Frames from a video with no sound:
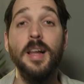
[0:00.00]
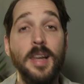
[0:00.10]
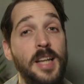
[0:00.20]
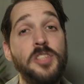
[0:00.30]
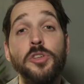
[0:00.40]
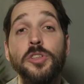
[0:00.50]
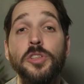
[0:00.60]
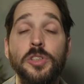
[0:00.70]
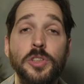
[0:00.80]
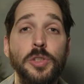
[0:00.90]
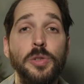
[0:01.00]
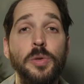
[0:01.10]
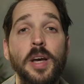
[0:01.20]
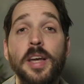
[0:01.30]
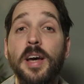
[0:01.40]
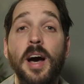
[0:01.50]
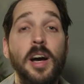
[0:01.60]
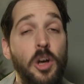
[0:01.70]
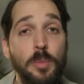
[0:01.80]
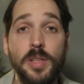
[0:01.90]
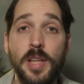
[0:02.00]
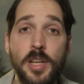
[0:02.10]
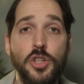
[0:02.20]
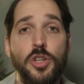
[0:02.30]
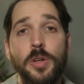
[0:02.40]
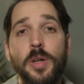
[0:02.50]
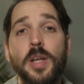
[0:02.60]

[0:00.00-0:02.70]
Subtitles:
Let's return to Accommodation.